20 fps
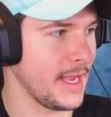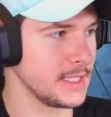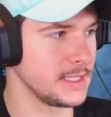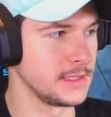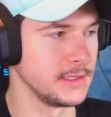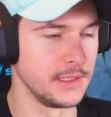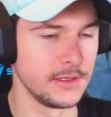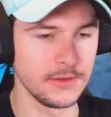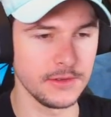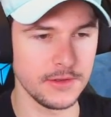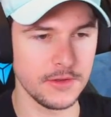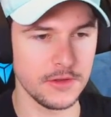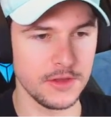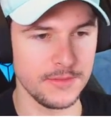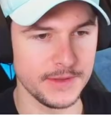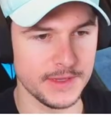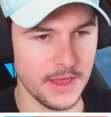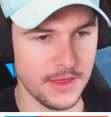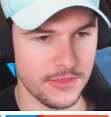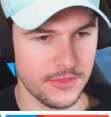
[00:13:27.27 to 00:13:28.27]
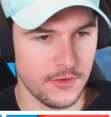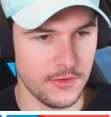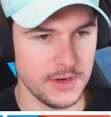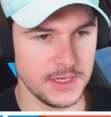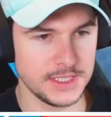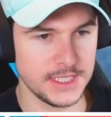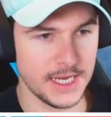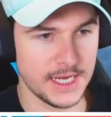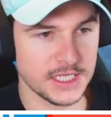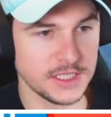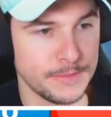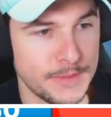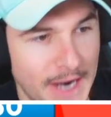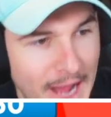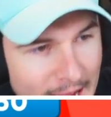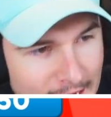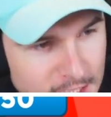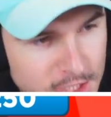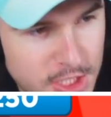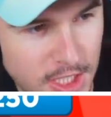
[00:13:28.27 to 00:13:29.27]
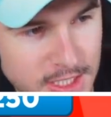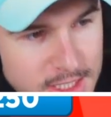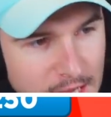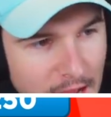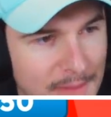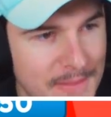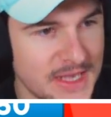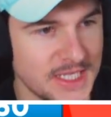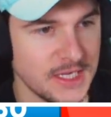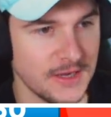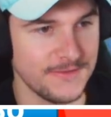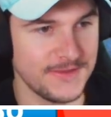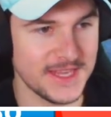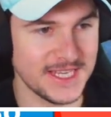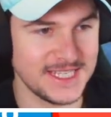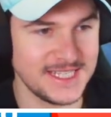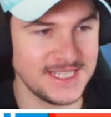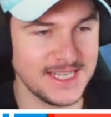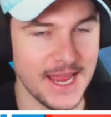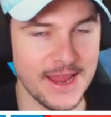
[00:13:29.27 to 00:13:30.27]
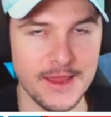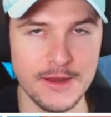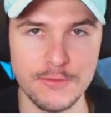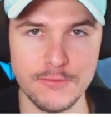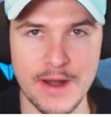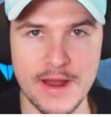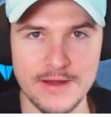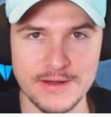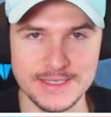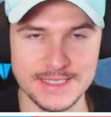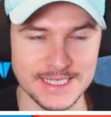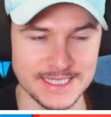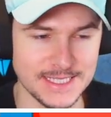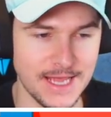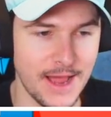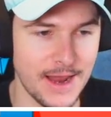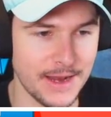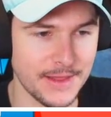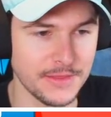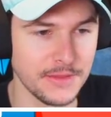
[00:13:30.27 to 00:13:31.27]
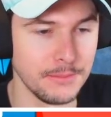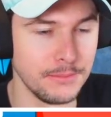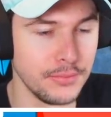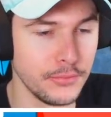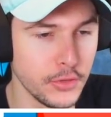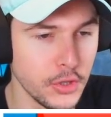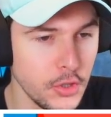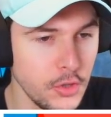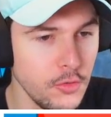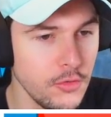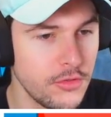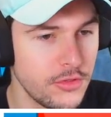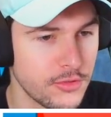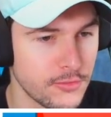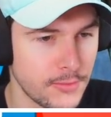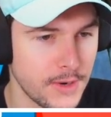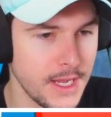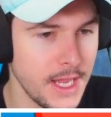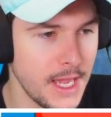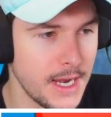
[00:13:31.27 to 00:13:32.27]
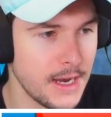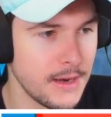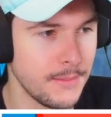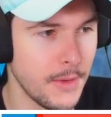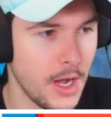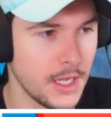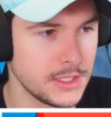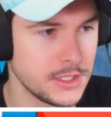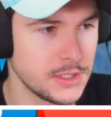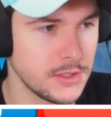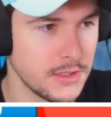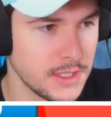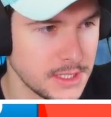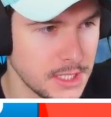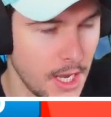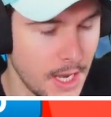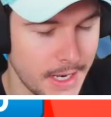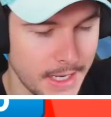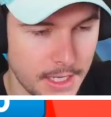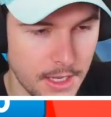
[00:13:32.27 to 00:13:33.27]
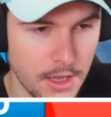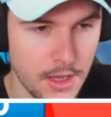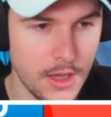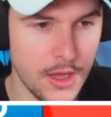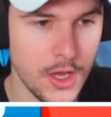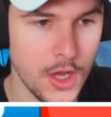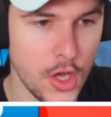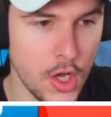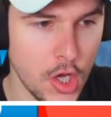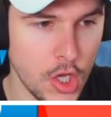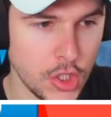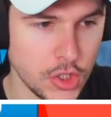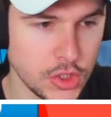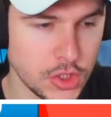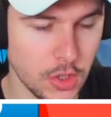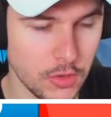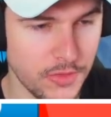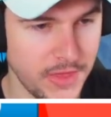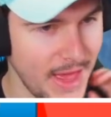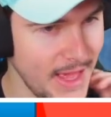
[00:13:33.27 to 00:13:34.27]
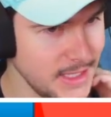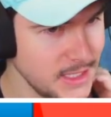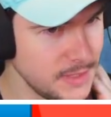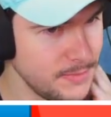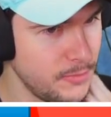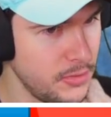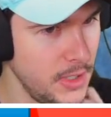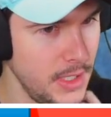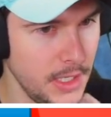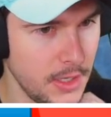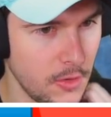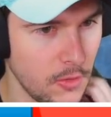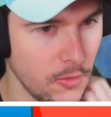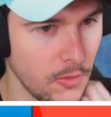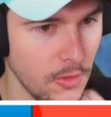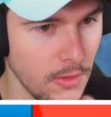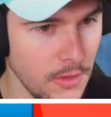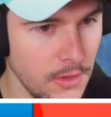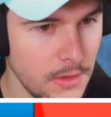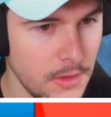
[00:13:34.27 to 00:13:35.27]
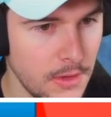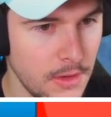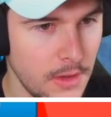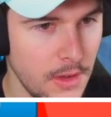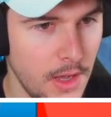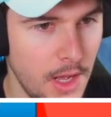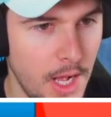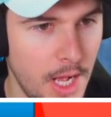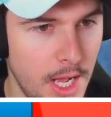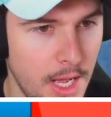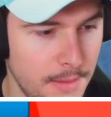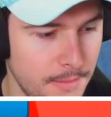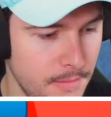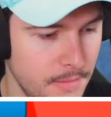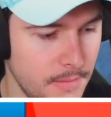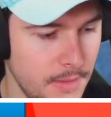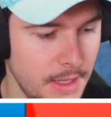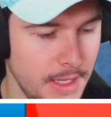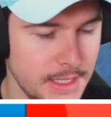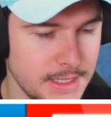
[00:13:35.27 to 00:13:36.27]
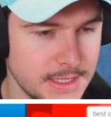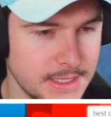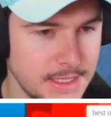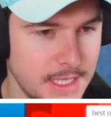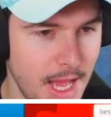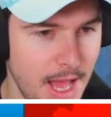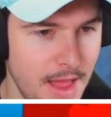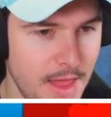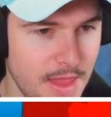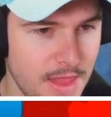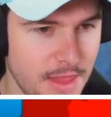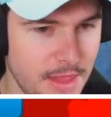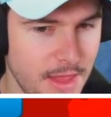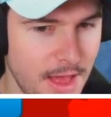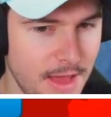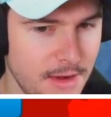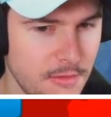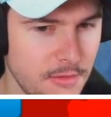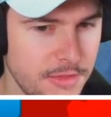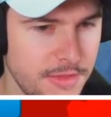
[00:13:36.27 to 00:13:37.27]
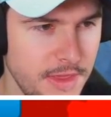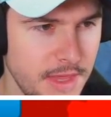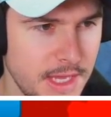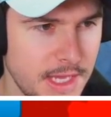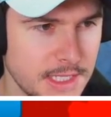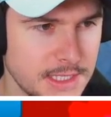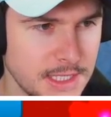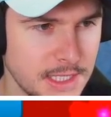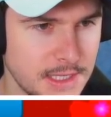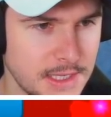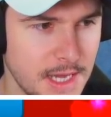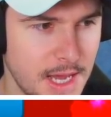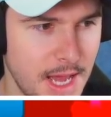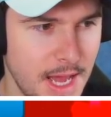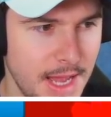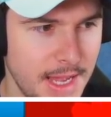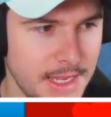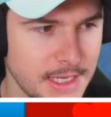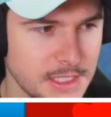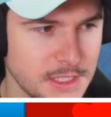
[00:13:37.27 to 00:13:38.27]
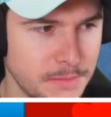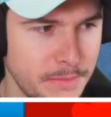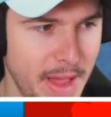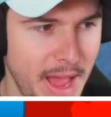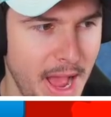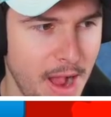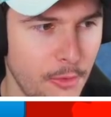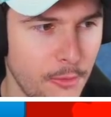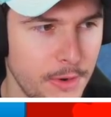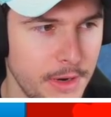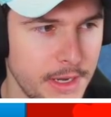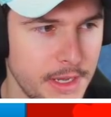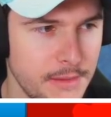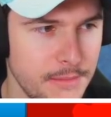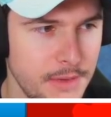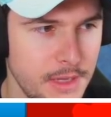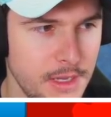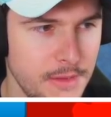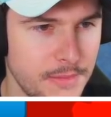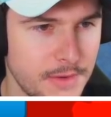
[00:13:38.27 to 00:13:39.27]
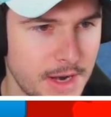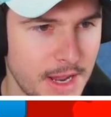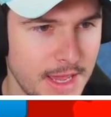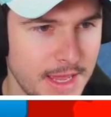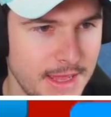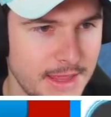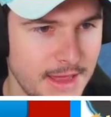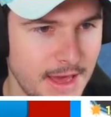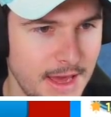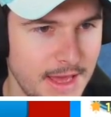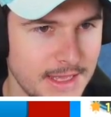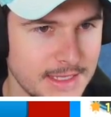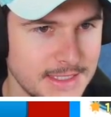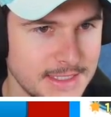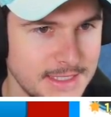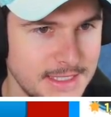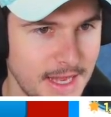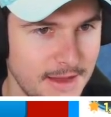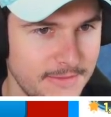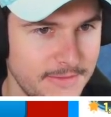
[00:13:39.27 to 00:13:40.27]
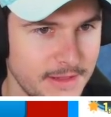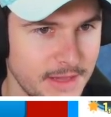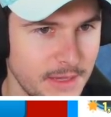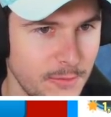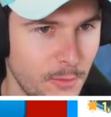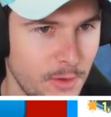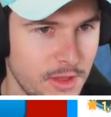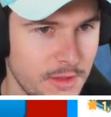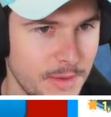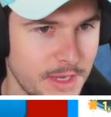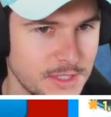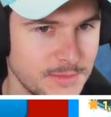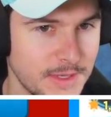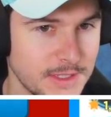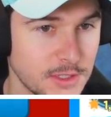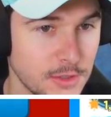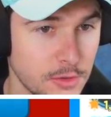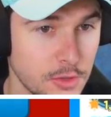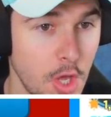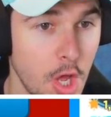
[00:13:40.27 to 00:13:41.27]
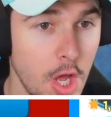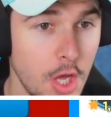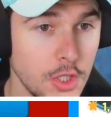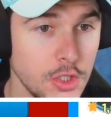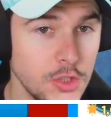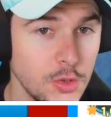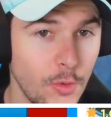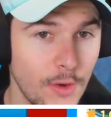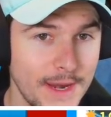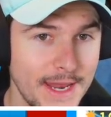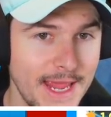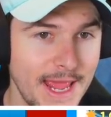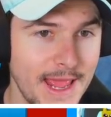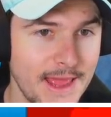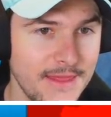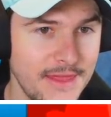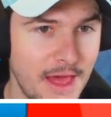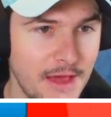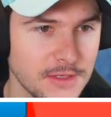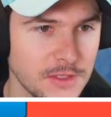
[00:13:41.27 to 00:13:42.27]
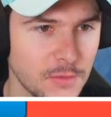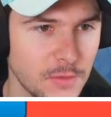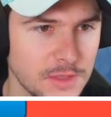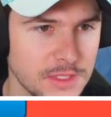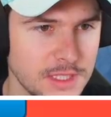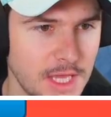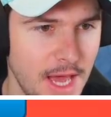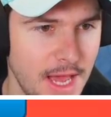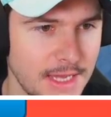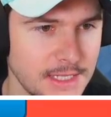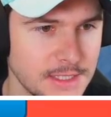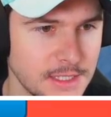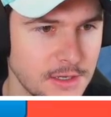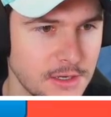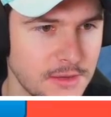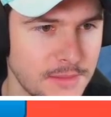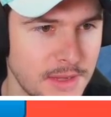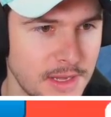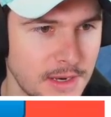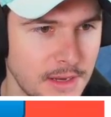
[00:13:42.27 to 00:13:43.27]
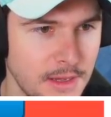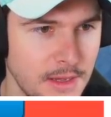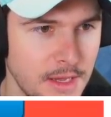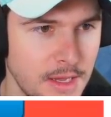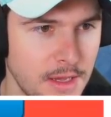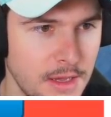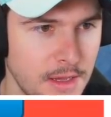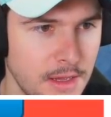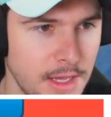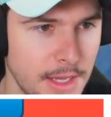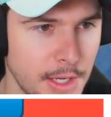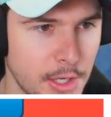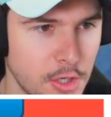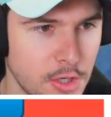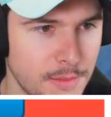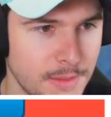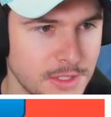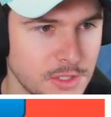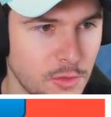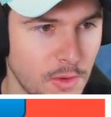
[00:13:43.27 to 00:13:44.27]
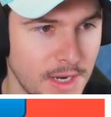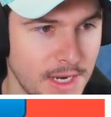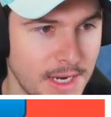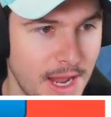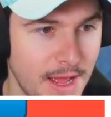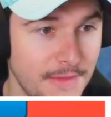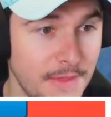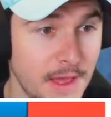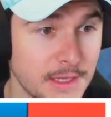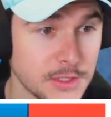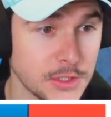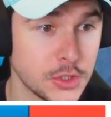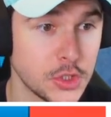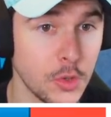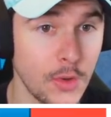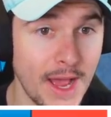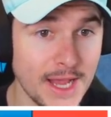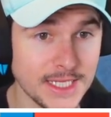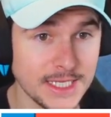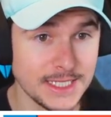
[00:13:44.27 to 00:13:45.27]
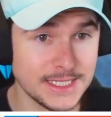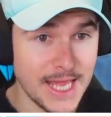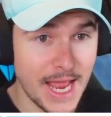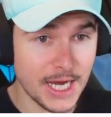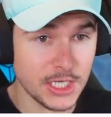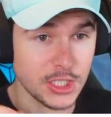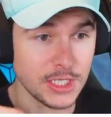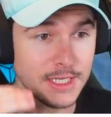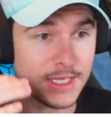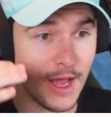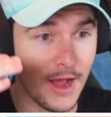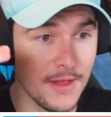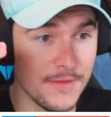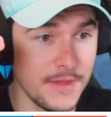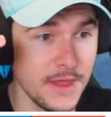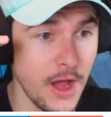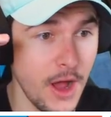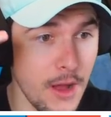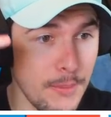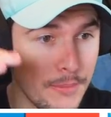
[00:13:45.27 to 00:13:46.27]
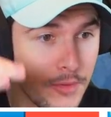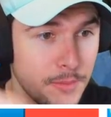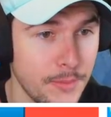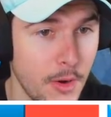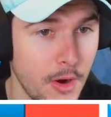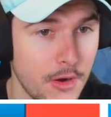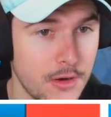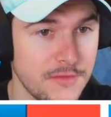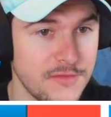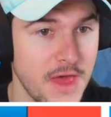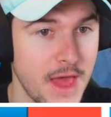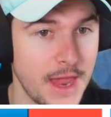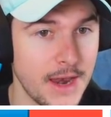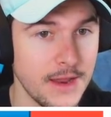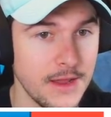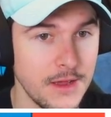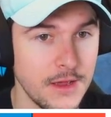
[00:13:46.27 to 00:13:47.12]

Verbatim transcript: It's literally only been like 30 seconds, but I just got myself the second rarest exotic, the blue three-headed monster exotic. So that's pretty cool. Um, it's not, I don't think it's like the highest power it can be, but I, it's definitely one of the best pets. Look, 28,000, what's the highest it could have been? It could have been 29,000. So I, it's actually on the upper part of that.